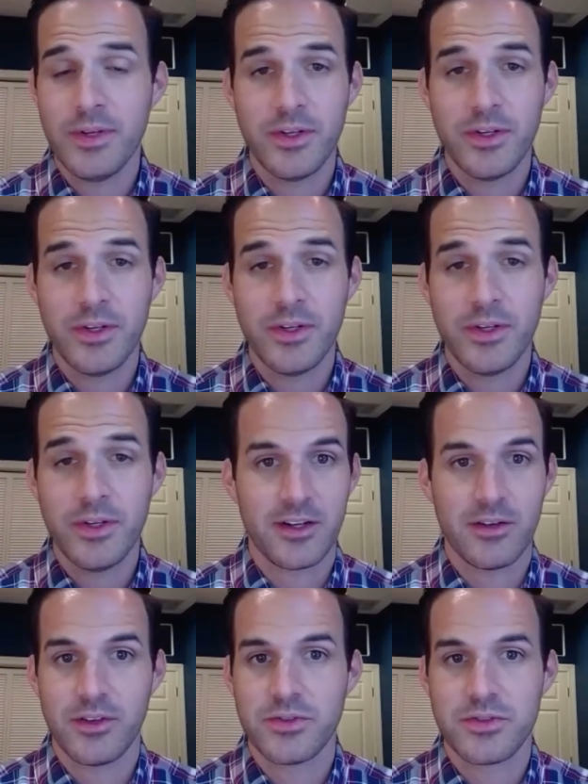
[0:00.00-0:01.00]
been doing mock
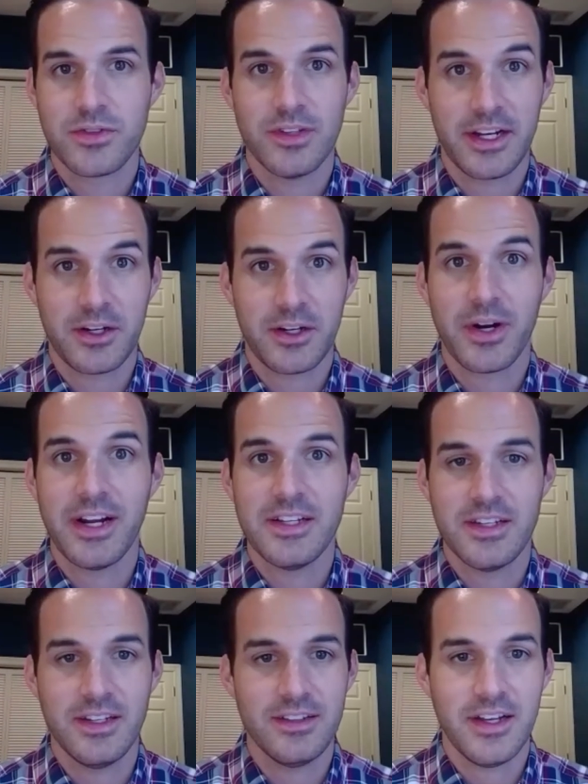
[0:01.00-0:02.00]
interviews like
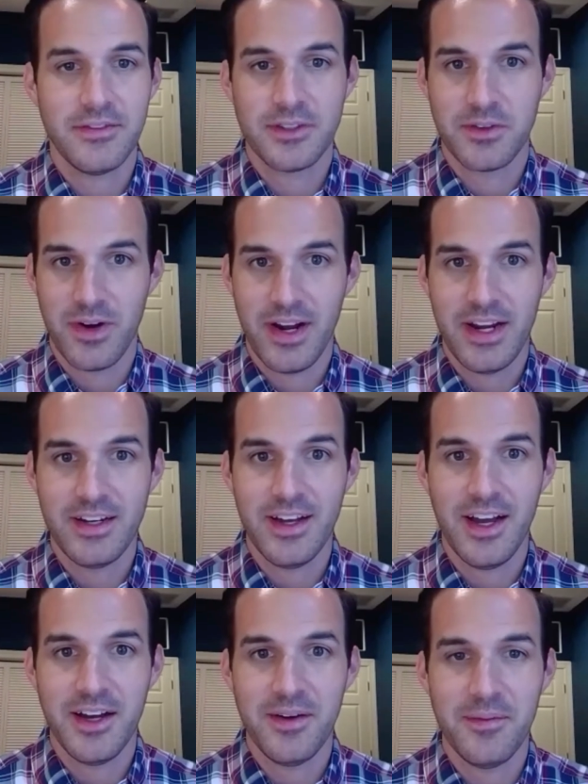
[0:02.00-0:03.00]
crazy, left and right.
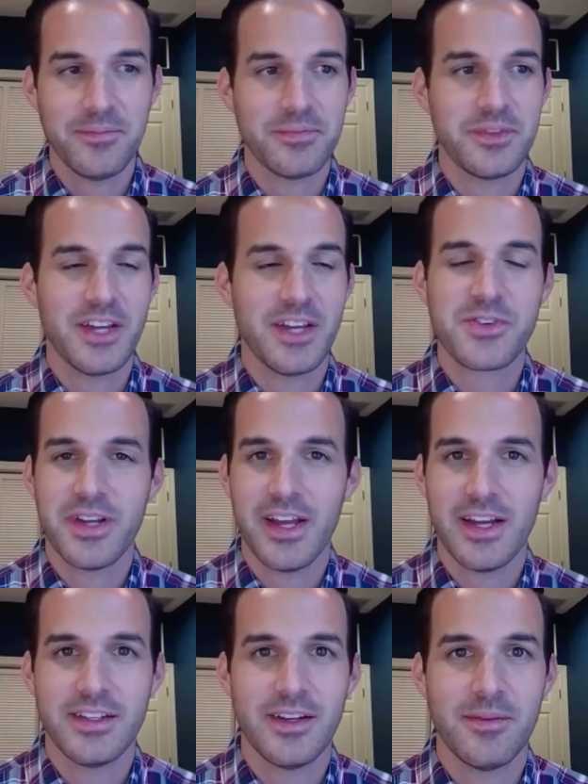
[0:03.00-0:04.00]
Yesterday
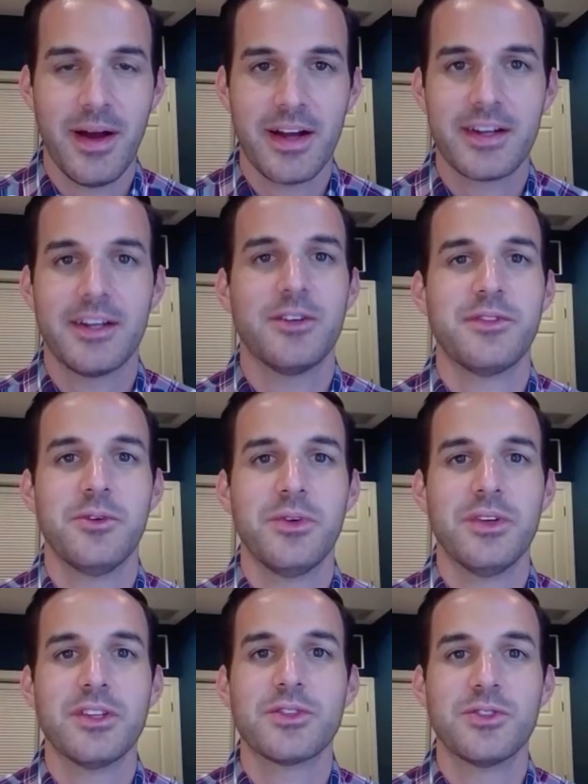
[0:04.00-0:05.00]
I did a mock interview
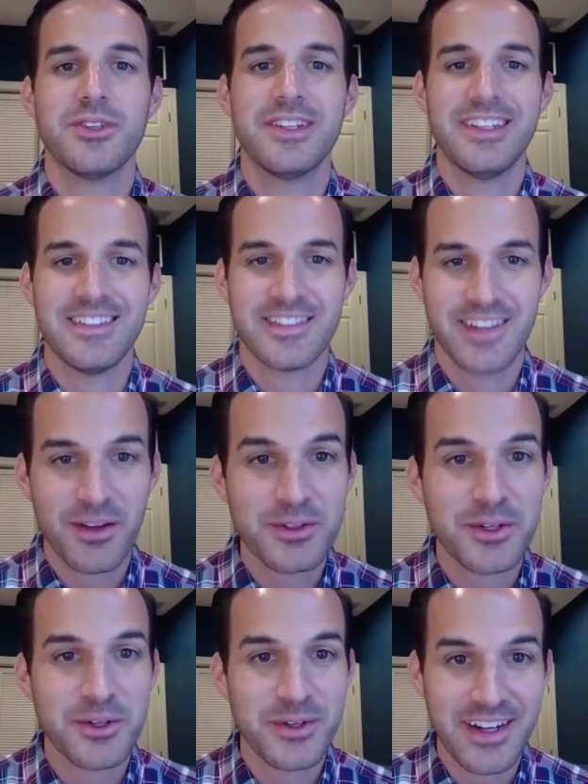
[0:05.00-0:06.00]
with a student in South
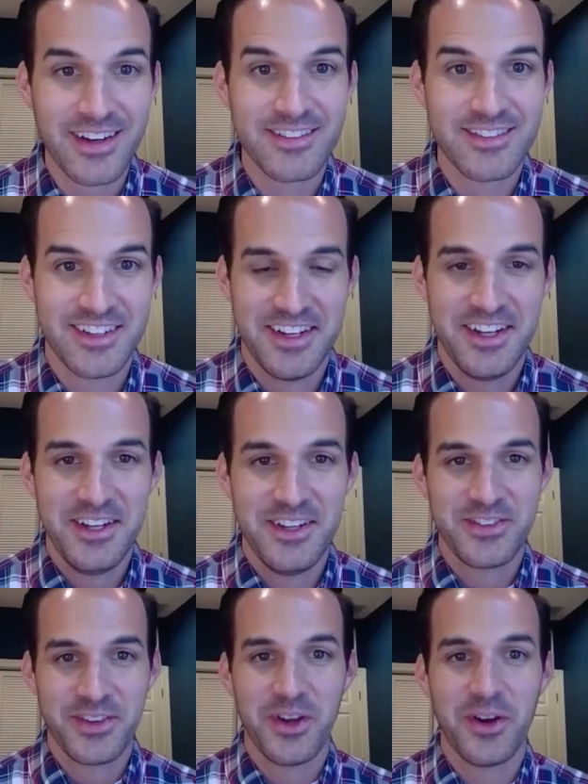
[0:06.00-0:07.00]
Korea.
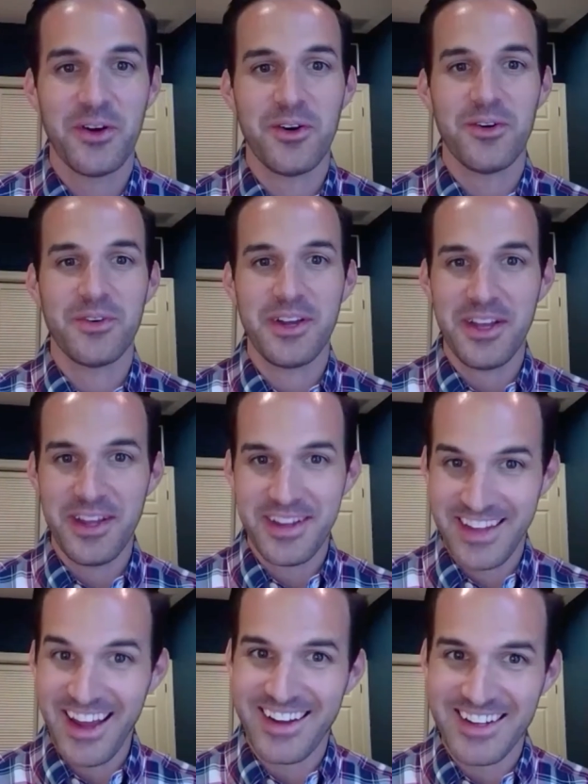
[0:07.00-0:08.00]
So wow.
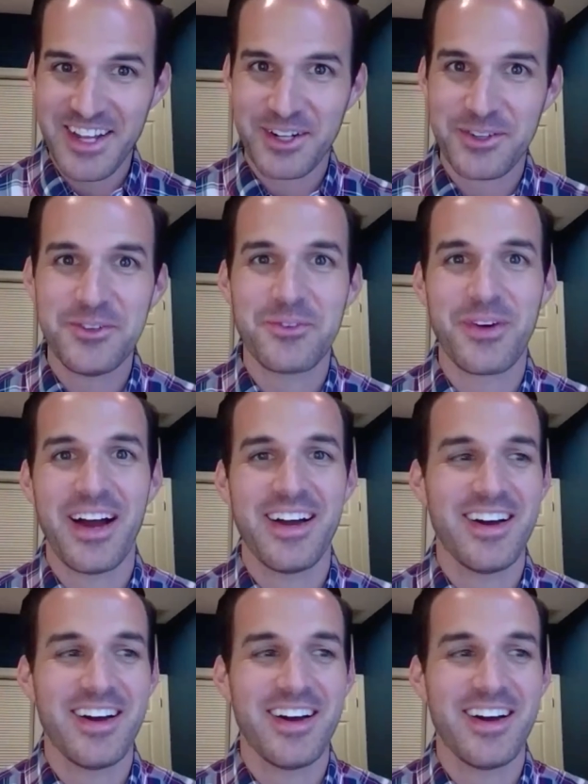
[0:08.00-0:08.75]
Yeah, isn't that cool?